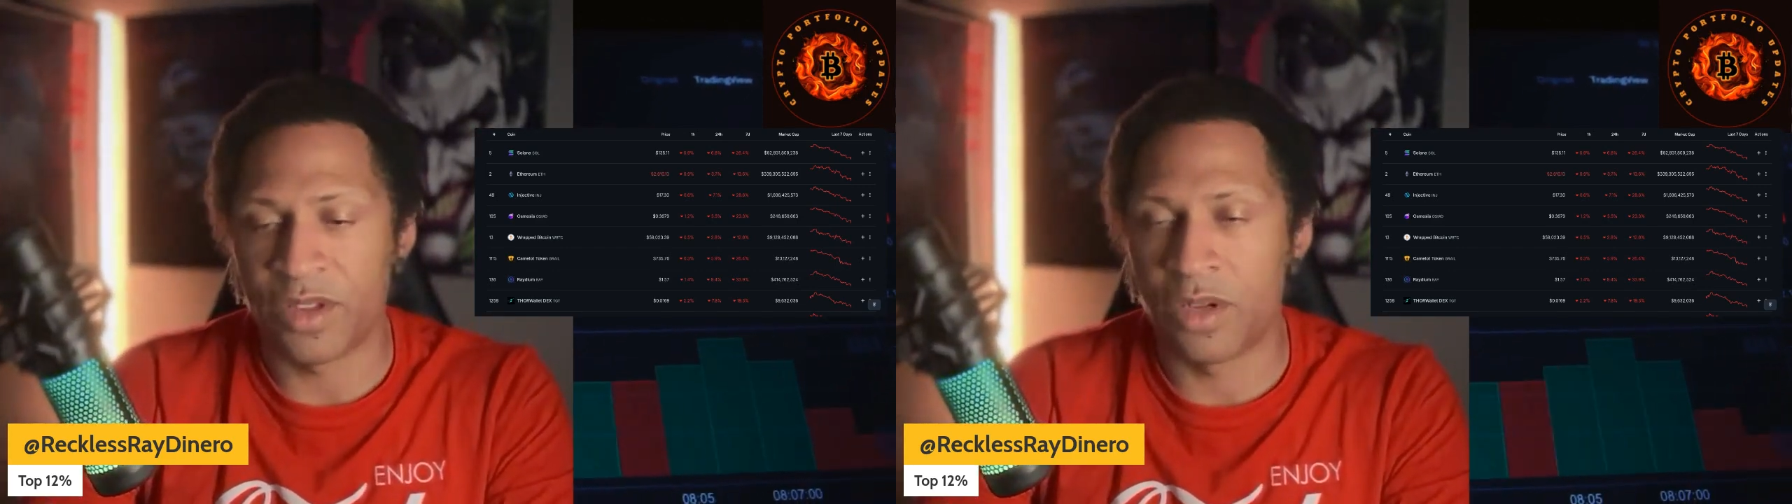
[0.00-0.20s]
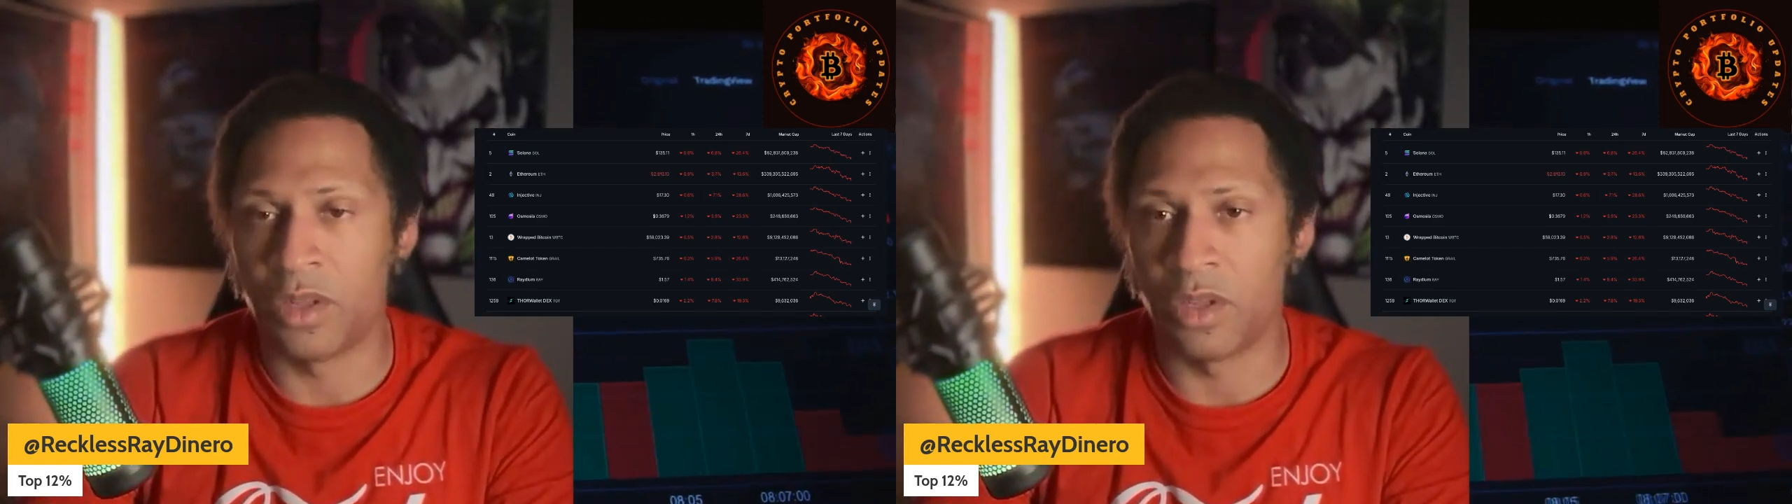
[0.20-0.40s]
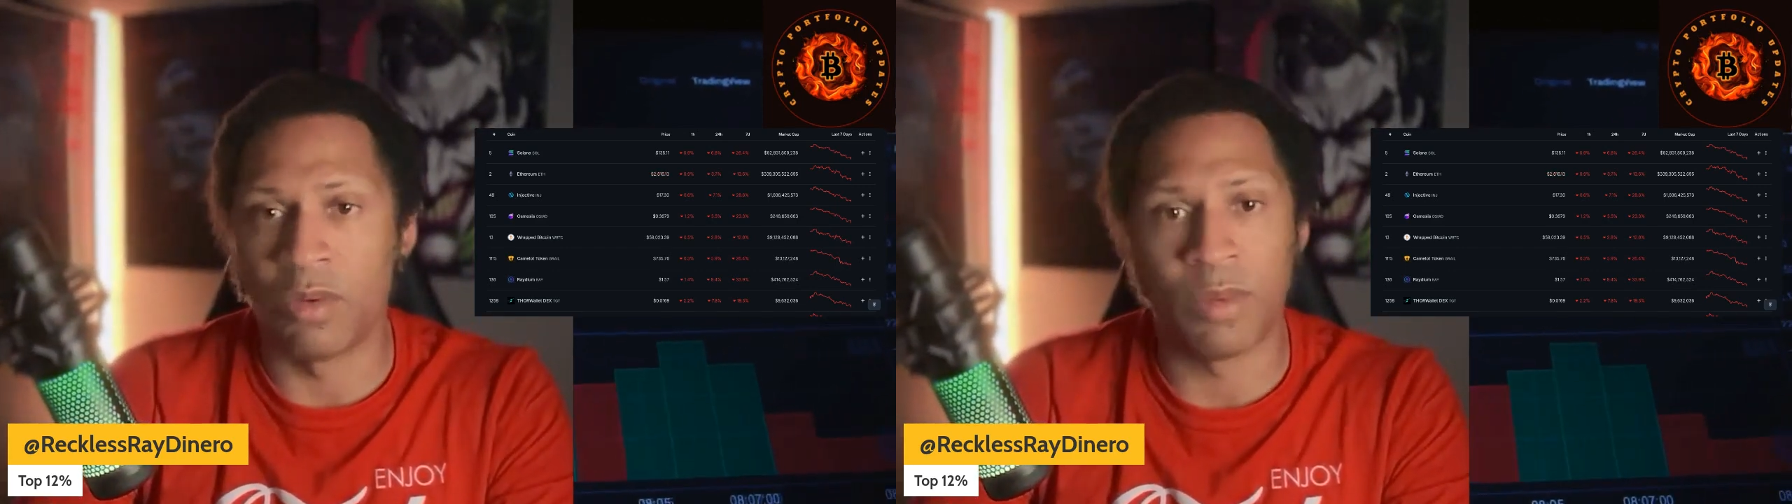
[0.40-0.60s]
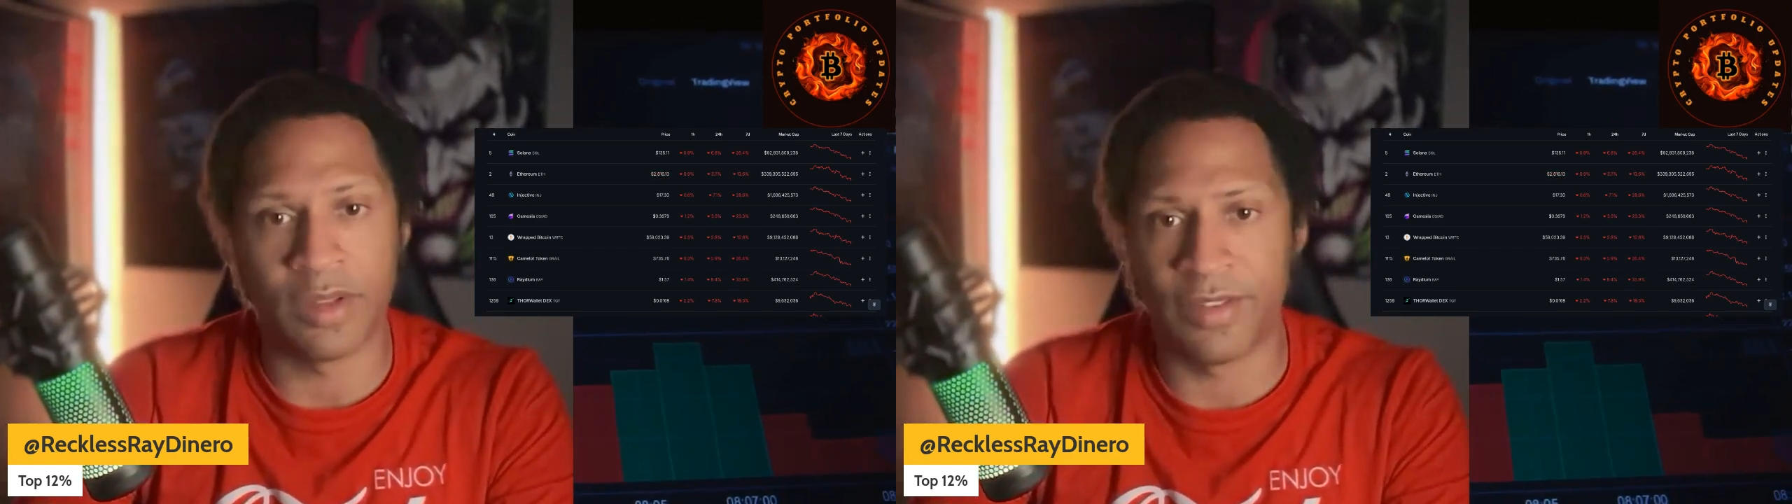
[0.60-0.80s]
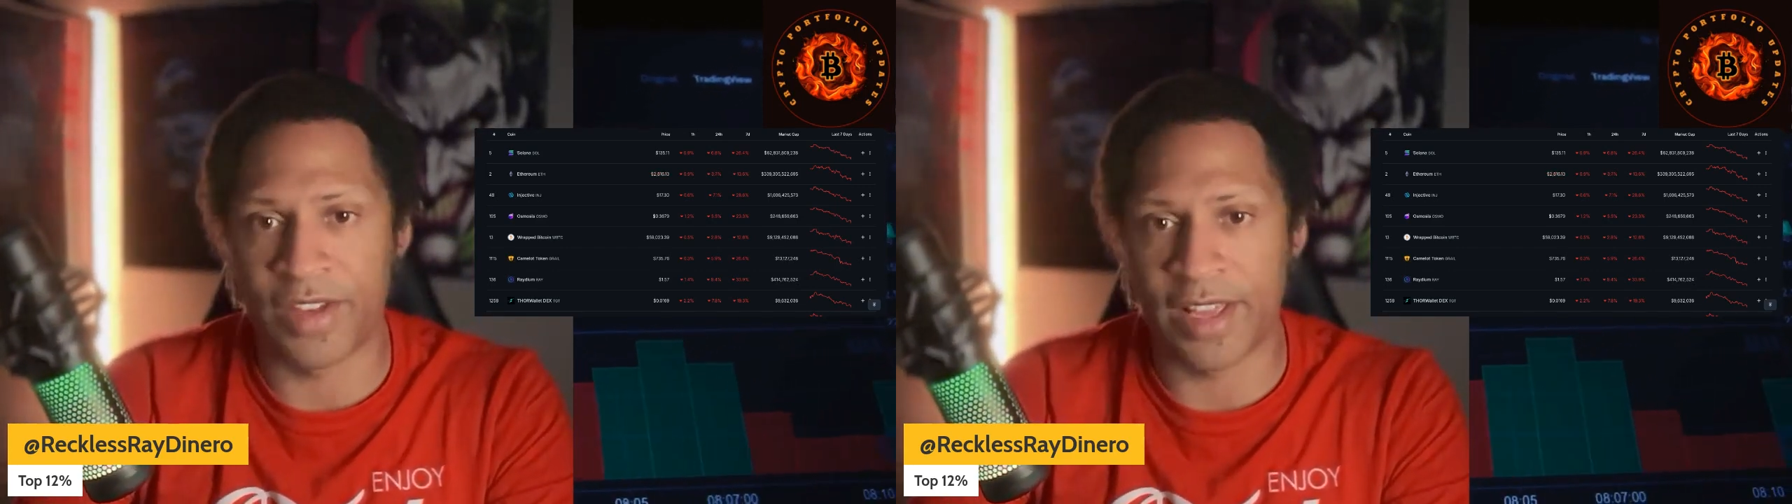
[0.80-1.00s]

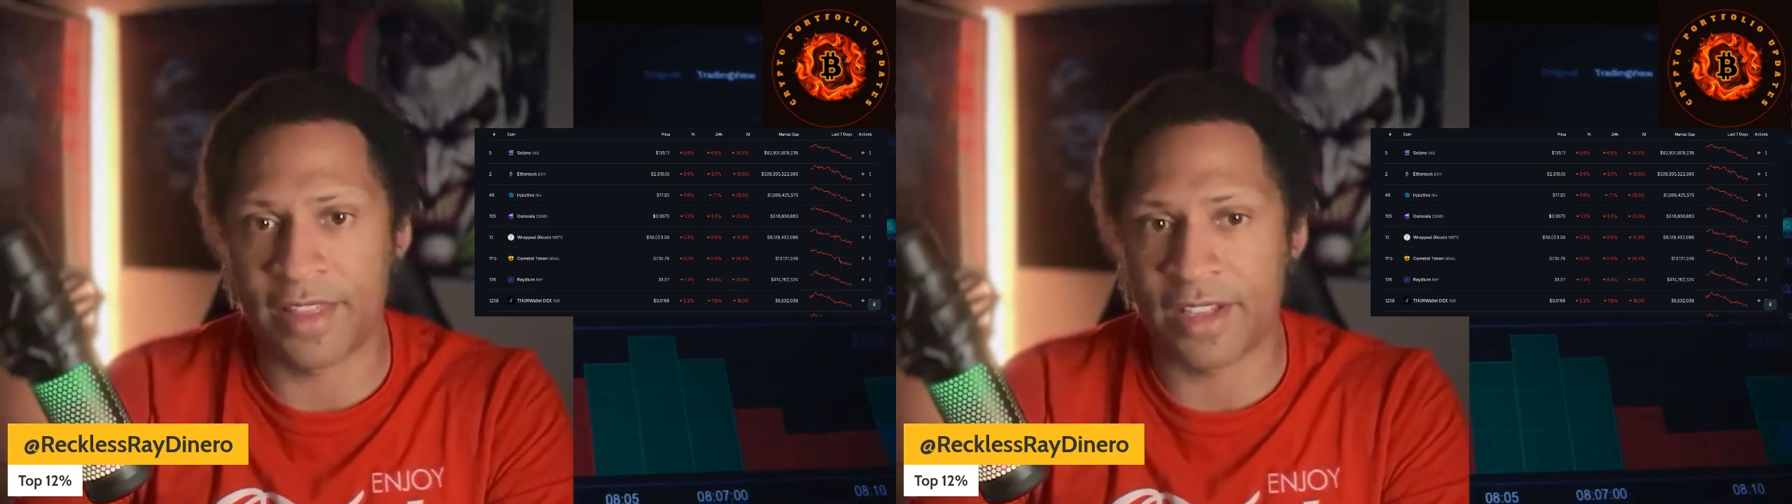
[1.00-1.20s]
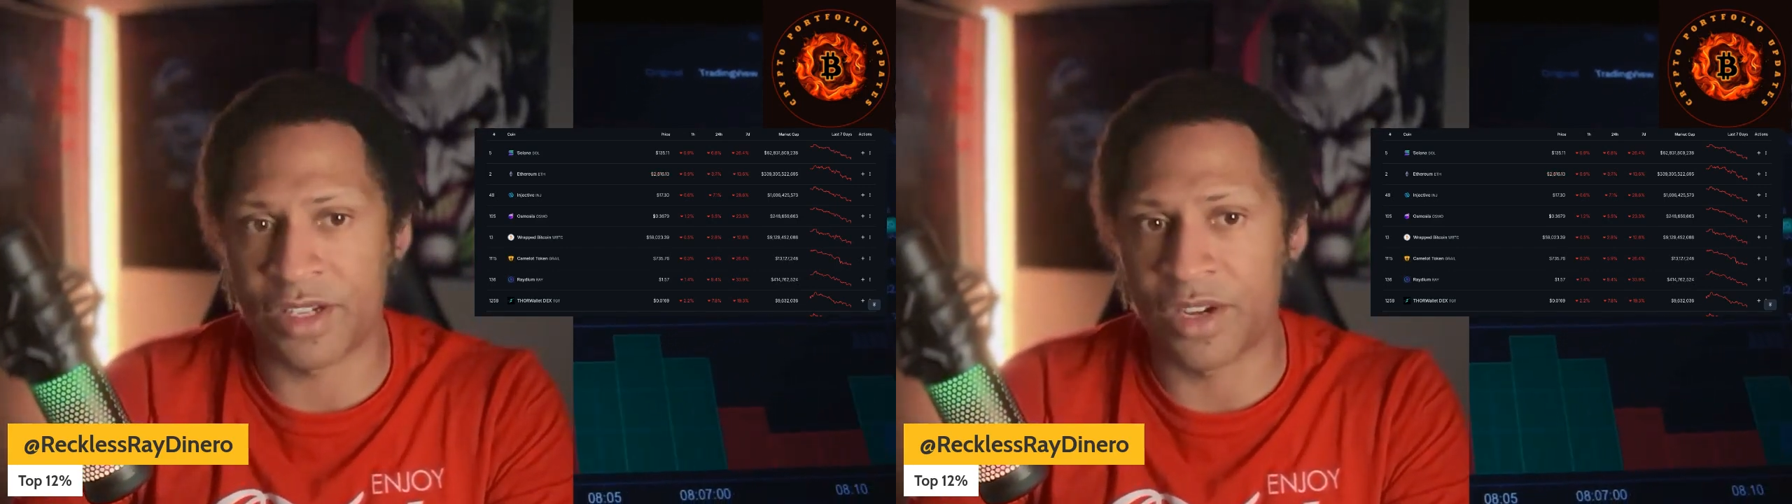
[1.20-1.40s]
global event that's